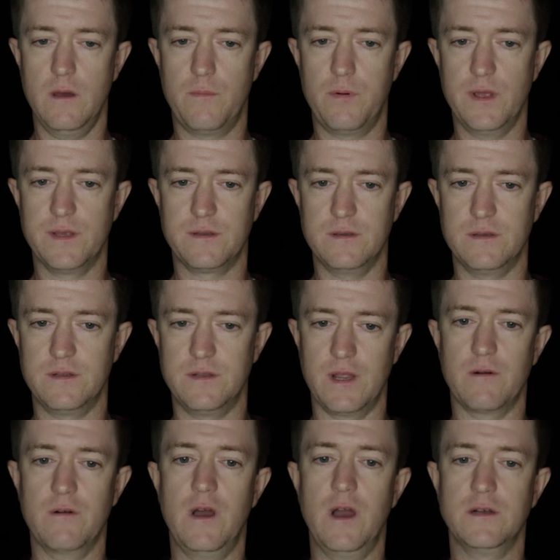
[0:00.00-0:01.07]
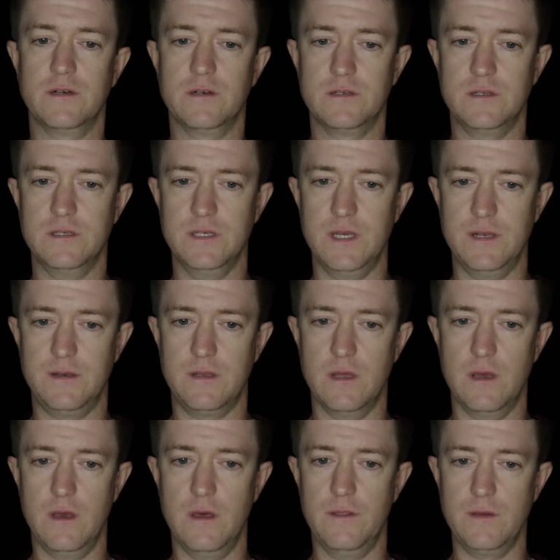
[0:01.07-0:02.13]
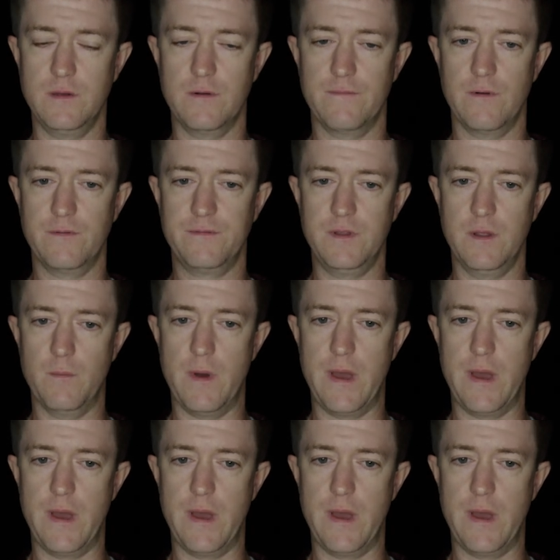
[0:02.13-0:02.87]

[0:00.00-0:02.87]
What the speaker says: Preston Stick Rogers is at the University of